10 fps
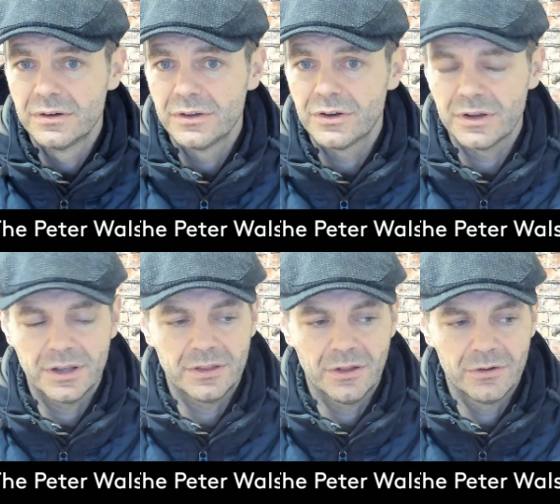Your
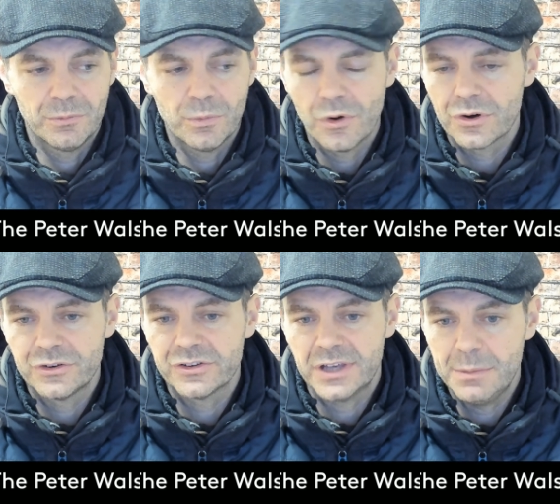water
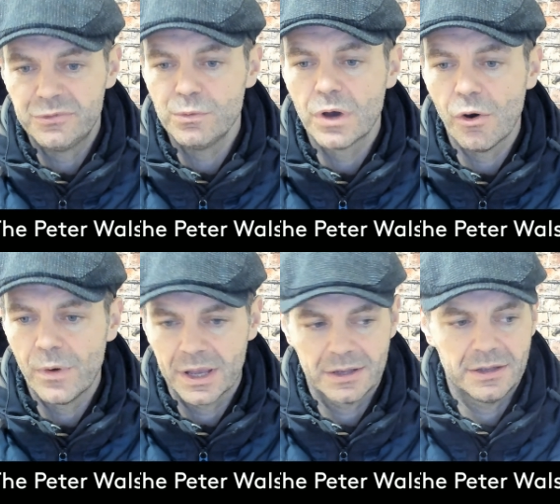just keeps you going.
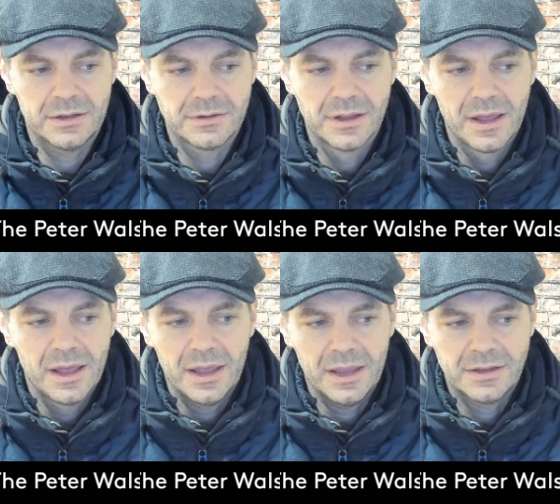It, it,
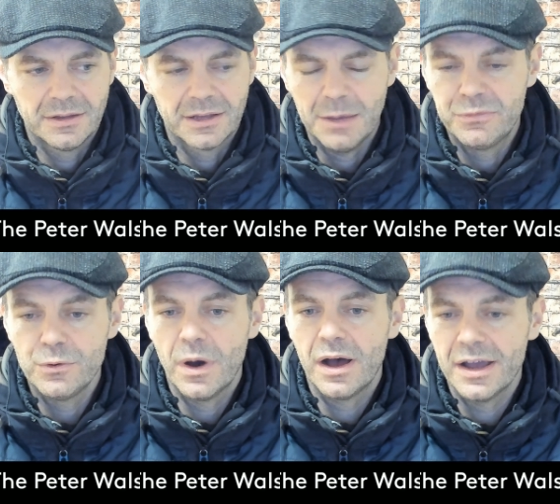it keeps you
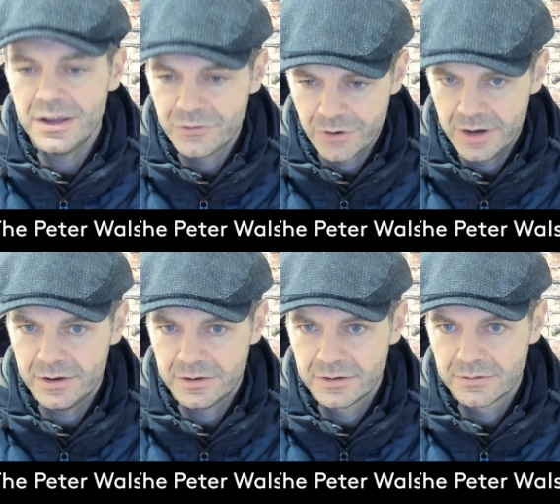hydrated,
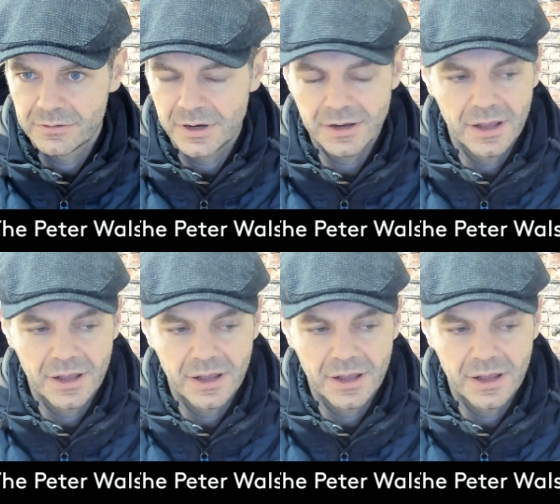right?